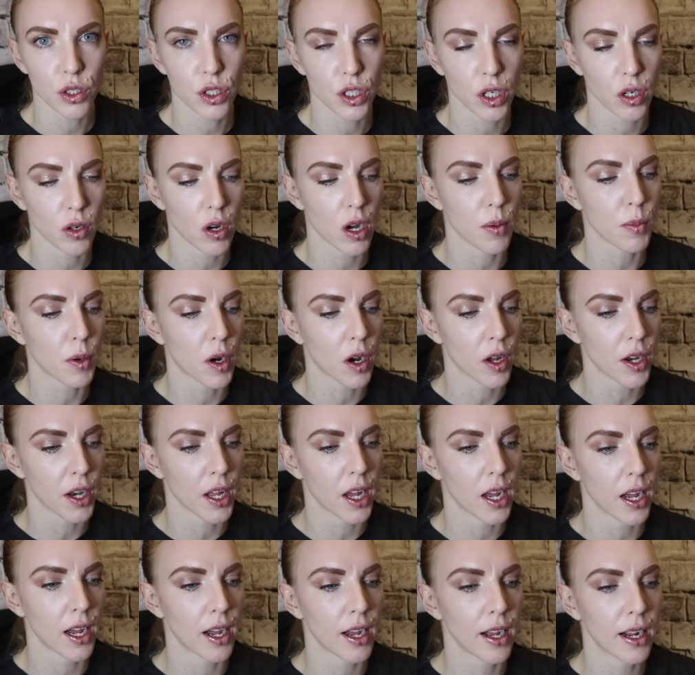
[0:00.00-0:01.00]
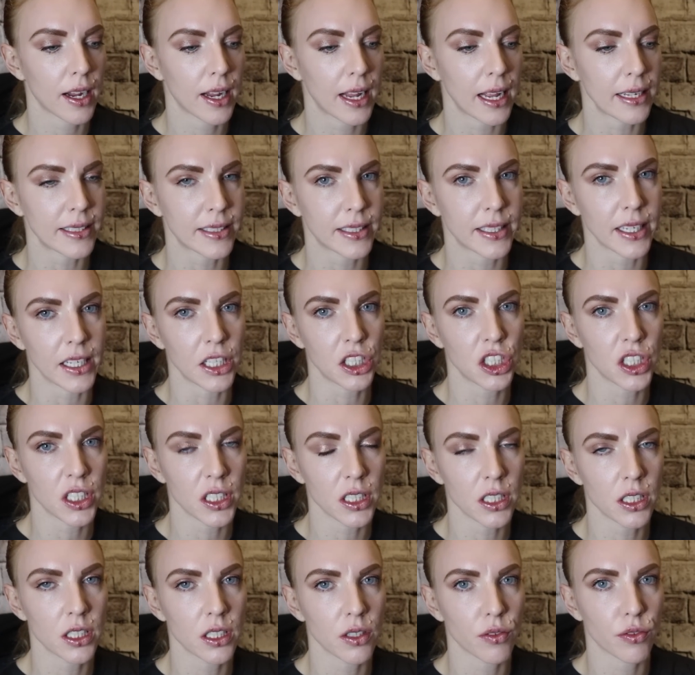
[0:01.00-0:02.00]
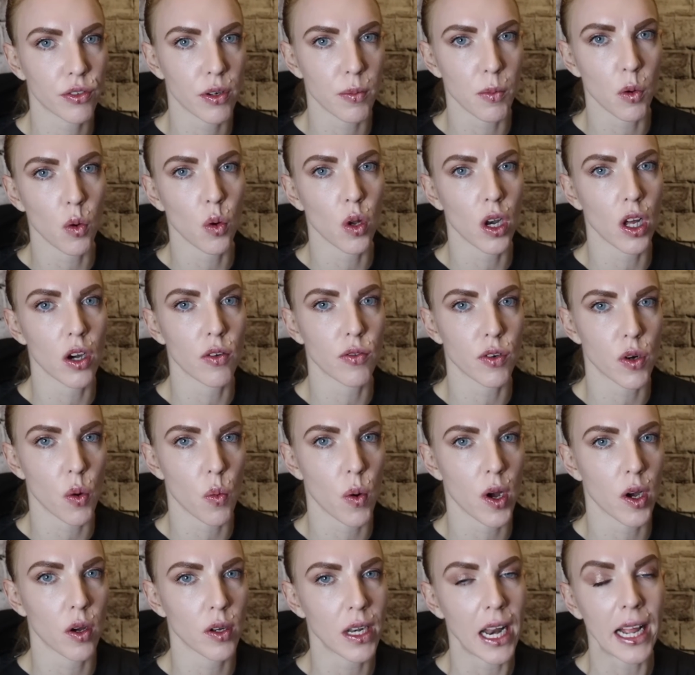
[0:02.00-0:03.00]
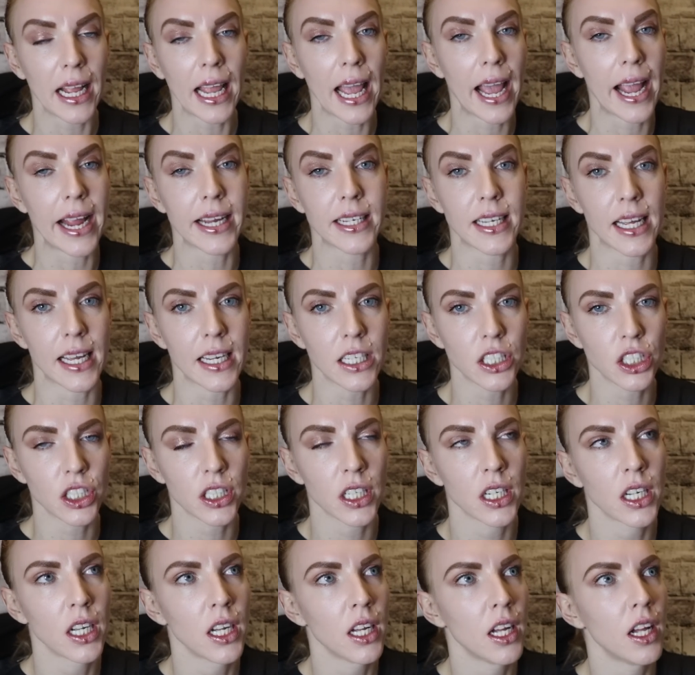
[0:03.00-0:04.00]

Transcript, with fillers: So I'm gonna get dishes from all over the world, like a dish.